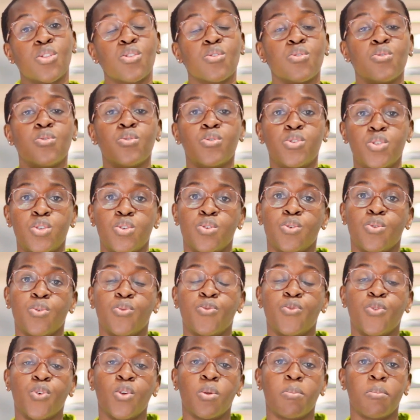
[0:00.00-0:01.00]
through to
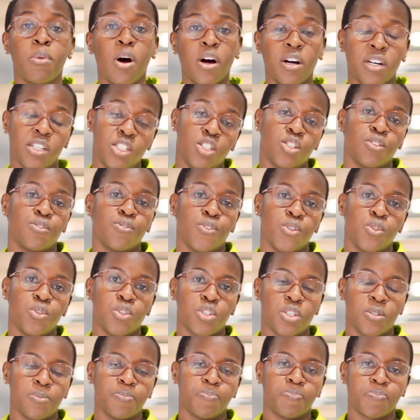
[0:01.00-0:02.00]
full market
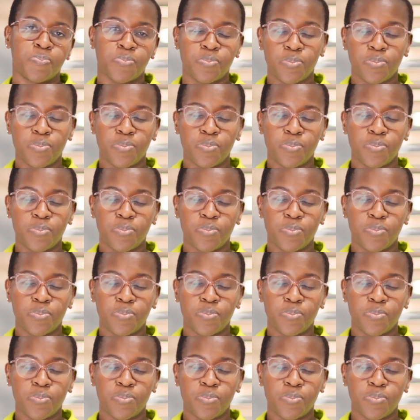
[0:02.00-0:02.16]
diffusion.